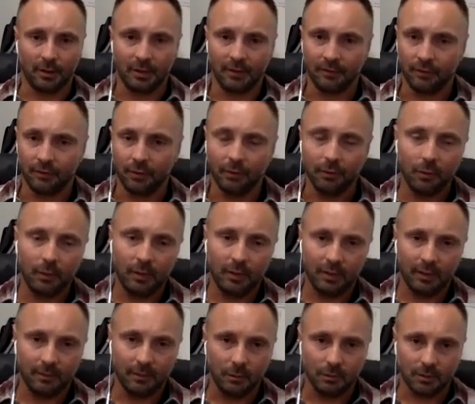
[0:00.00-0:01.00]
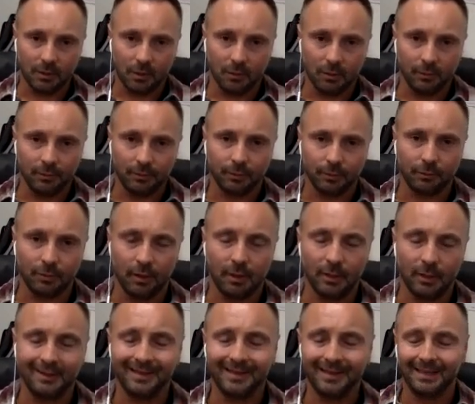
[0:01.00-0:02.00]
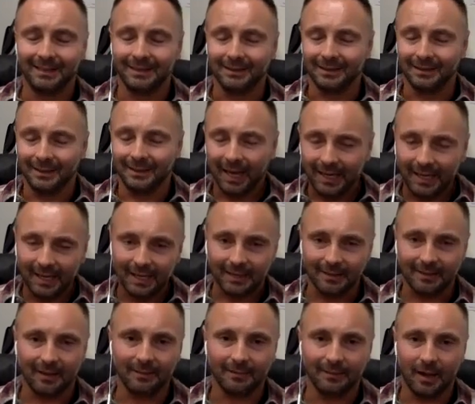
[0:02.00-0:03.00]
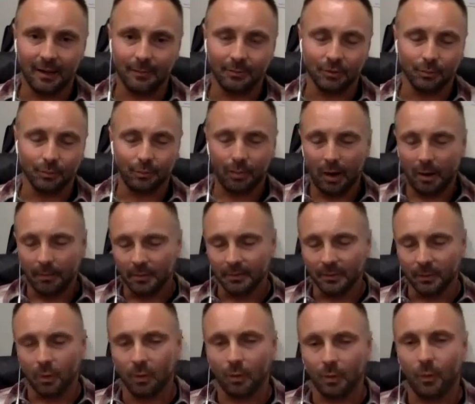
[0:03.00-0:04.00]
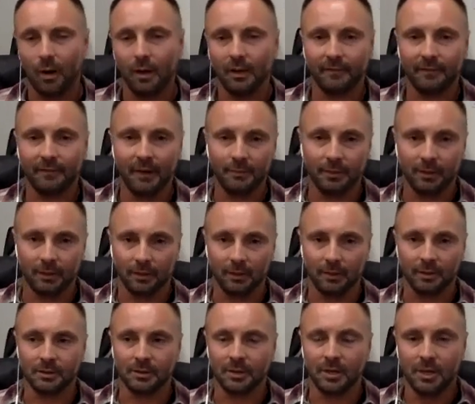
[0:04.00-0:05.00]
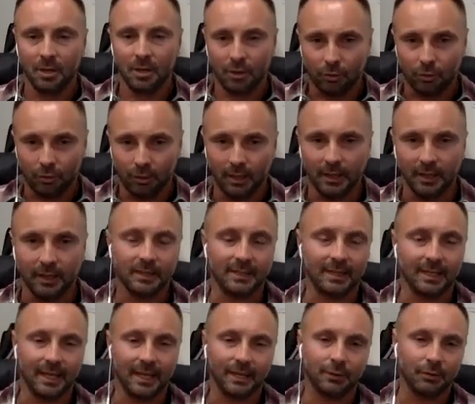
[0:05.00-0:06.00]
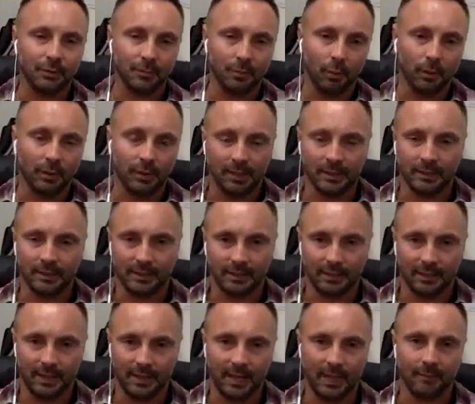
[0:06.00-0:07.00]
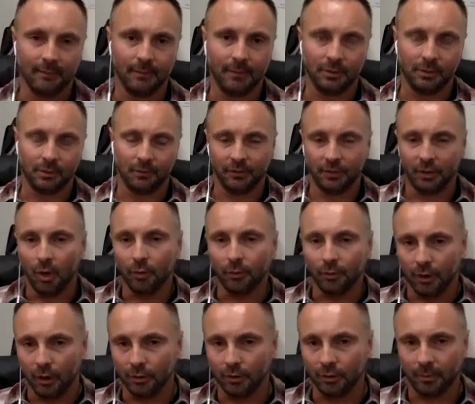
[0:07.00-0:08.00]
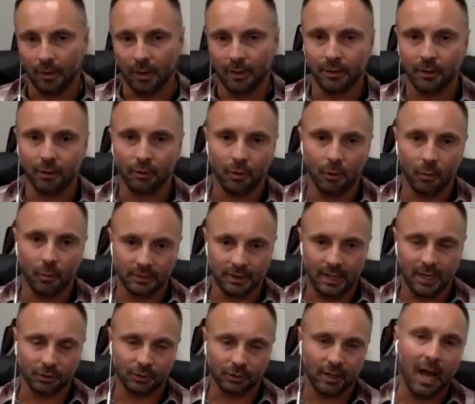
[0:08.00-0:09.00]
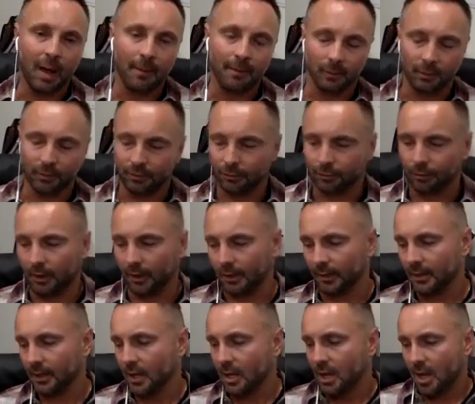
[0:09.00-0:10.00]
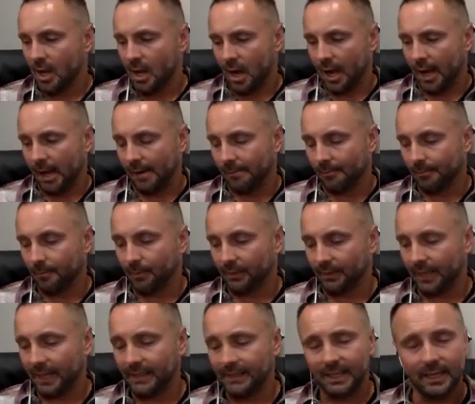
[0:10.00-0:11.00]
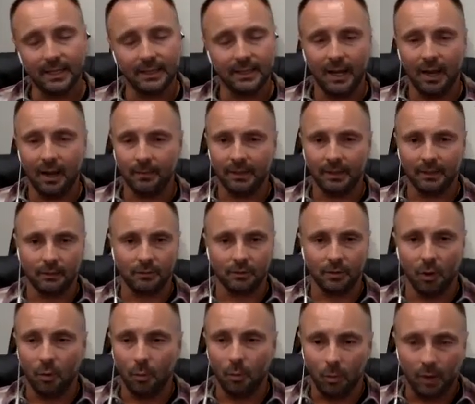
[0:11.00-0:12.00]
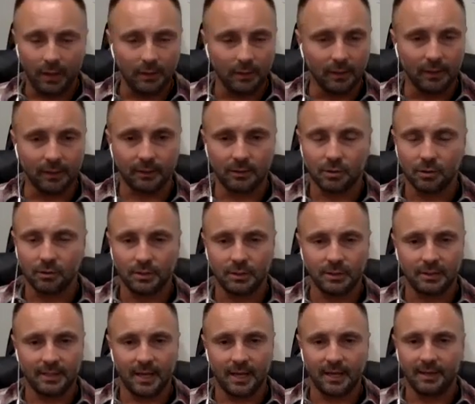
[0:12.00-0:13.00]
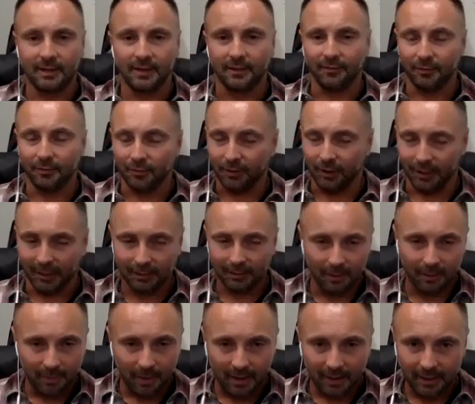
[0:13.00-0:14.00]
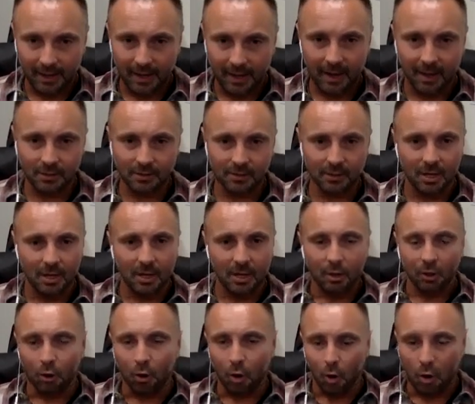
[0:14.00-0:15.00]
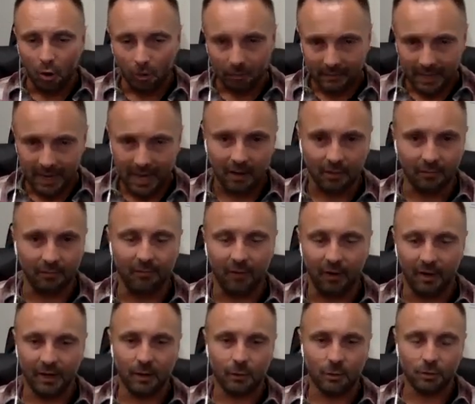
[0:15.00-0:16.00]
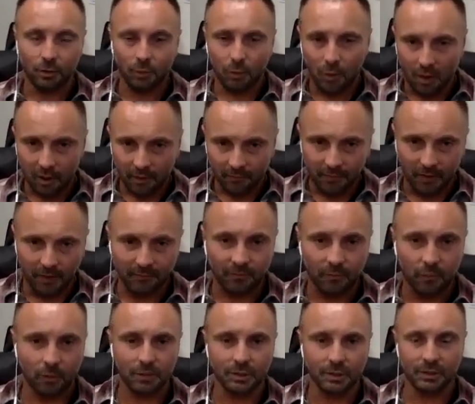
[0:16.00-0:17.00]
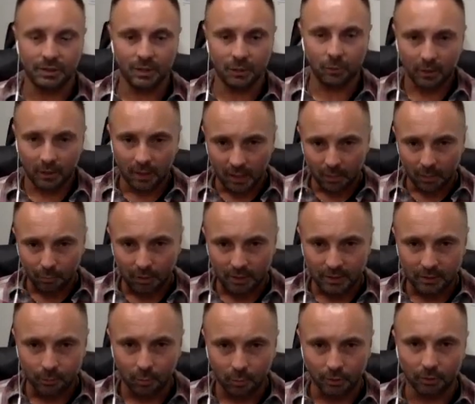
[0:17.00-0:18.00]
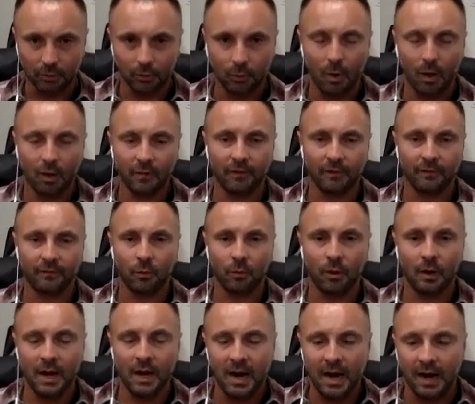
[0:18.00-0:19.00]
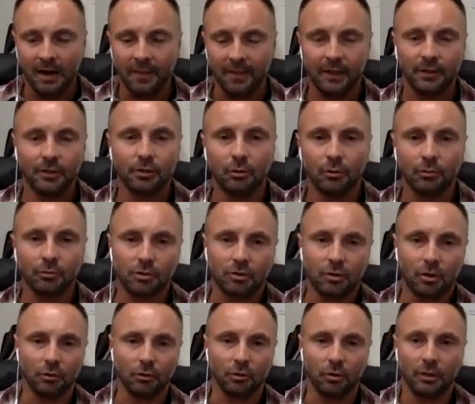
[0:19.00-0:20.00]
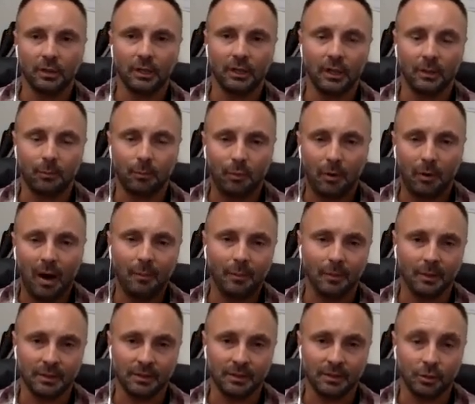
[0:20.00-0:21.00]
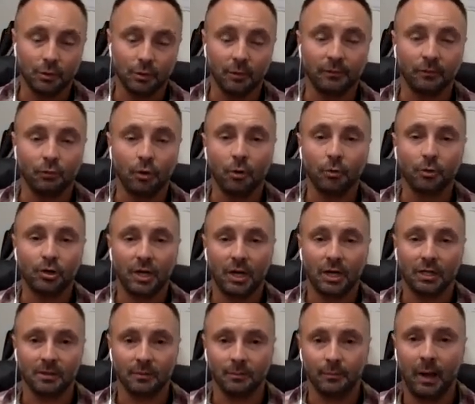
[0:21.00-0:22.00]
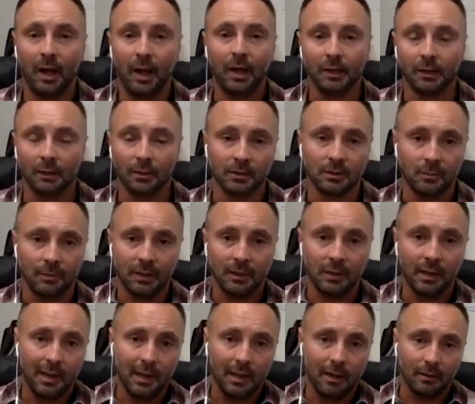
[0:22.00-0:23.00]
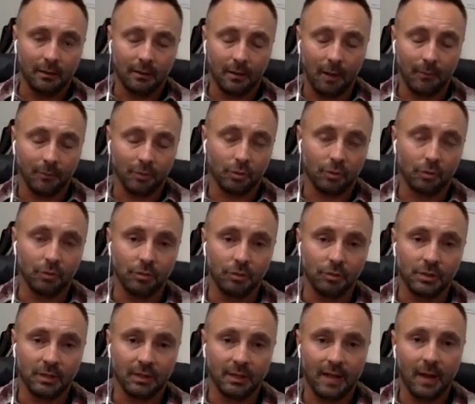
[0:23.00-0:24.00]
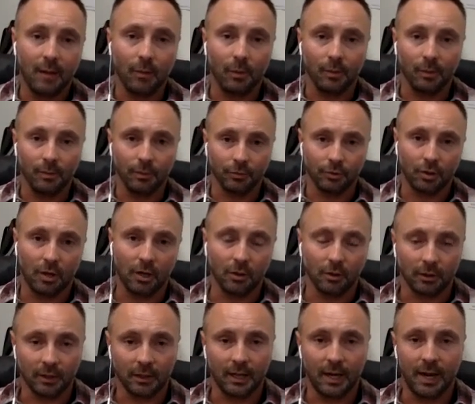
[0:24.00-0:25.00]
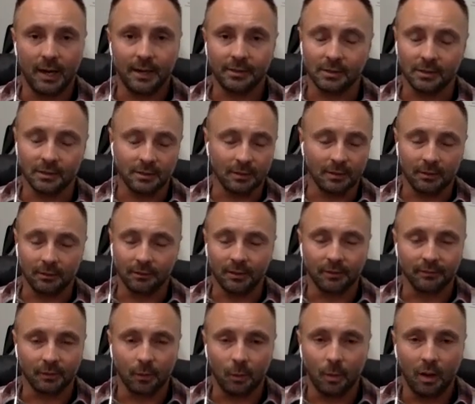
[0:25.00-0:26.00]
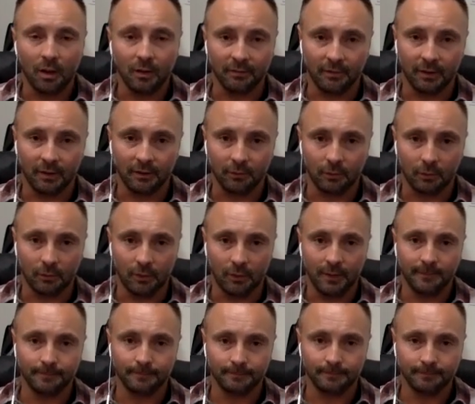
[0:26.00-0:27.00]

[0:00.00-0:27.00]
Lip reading: If you don't know anything about what's going on with your credit, 9 out of 10 times you probably won't qualify because credit is the entry point into the game. And so if you don't know, you probably don't know what's actually happening with your credit. But that's it. Yeah, I mean, don't wait. Like Susie said, if you're thinking about buying a house, call now, find out what you qualify for, see what kind of price point you could qualify for, and then you don't start looking at properties that you have no chance of buying. Because I mean, I'm sure you see that where people try looking at houses that they'll never qualify for, right?